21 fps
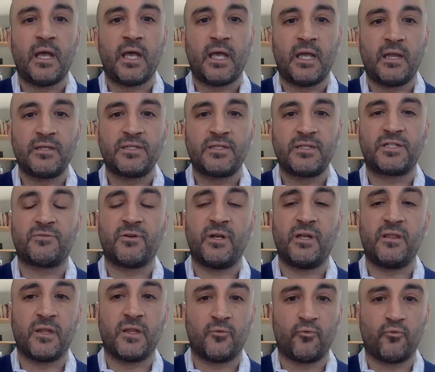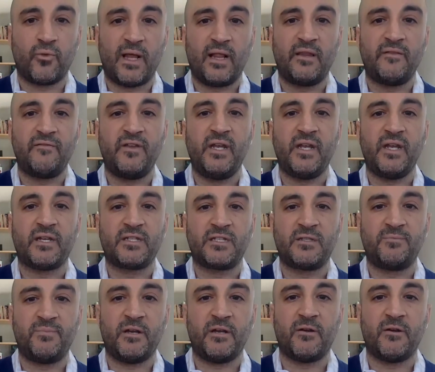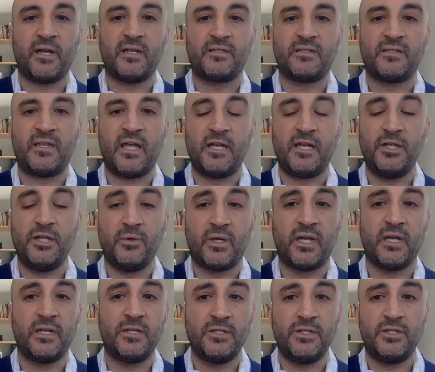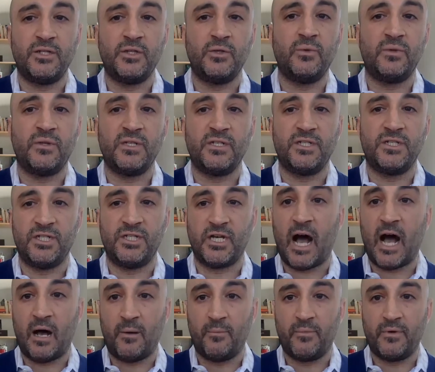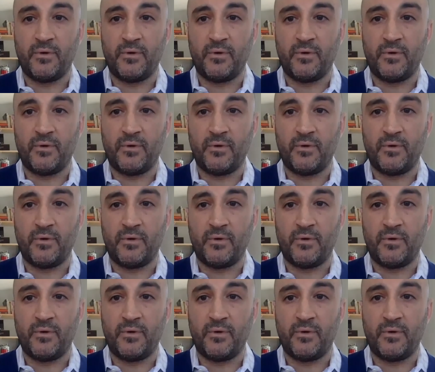illustrate the relevant experience that you can do the job.